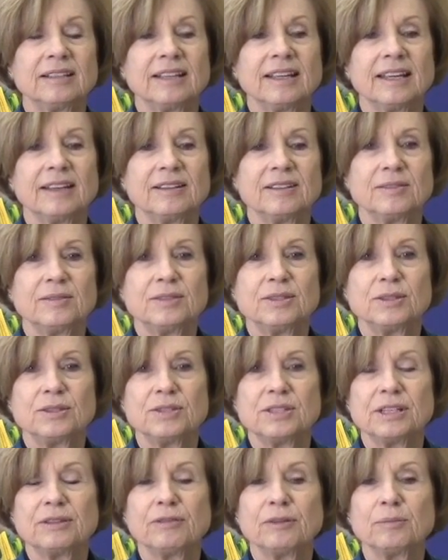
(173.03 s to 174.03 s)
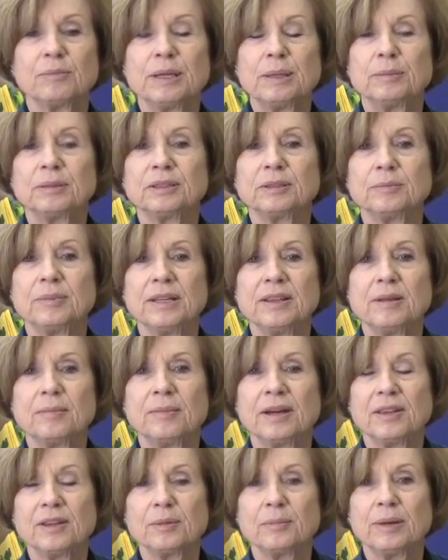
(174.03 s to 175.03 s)
and you choose different people to be the
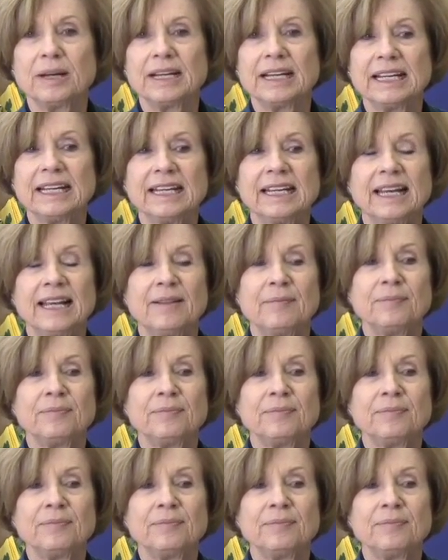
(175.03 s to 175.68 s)
Mother Bunny,